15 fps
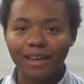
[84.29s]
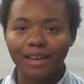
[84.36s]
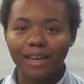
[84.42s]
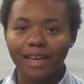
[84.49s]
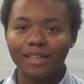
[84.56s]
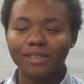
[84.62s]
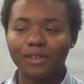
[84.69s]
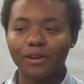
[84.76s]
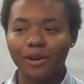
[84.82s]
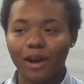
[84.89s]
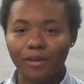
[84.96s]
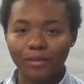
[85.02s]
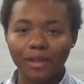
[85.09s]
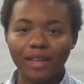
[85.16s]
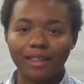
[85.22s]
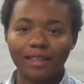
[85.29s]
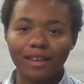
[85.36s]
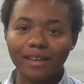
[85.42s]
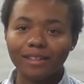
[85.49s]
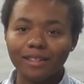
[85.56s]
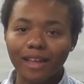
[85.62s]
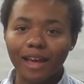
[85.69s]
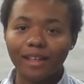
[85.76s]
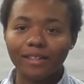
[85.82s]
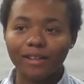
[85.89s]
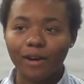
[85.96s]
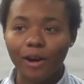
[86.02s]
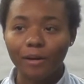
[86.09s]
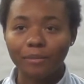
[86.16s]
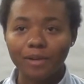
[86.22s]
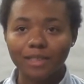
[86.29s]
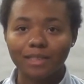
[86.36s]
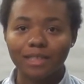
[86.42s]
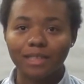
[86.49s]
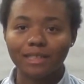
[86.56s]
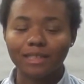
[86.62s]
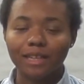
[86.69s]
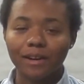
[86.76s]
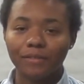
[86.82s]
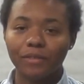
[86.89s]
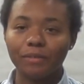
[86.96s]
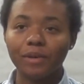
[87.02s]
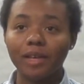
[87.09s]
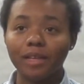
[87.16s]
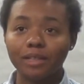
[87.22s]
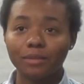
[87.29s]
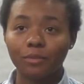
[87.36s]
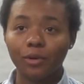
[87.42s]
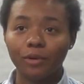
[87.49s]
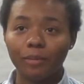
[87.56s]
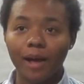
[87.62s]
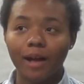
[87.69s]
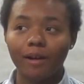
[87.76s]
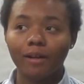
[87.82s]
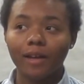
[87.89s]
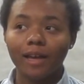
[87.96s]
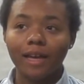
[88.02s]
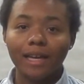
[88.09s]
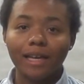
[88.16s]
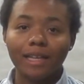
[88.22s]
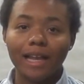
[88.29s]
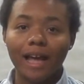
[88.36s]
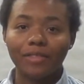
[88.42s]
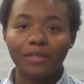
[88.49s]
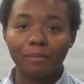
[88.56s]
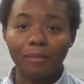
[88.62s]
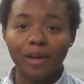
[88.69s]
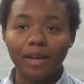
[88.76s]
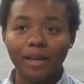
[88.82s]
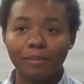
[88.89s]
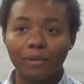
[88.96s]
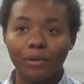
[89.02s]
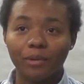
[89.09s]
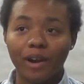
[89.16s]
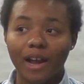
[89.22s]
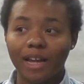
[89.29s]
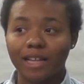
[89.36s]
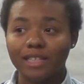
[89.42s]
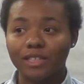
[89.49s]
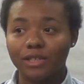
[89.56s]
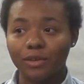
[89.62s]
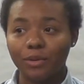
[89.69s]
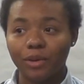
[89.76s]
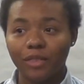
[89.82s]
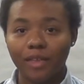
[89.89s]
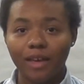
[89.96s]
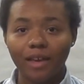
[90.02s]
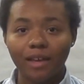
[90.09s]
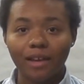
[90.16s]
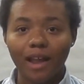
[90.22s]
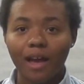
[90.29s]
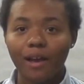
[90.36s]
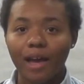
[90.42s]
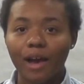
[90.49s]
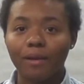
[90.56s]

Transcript: Mm -hmm. So I really think that the car business, for me, it's more about not the money, but what I get to do with it, and not mm-hmm.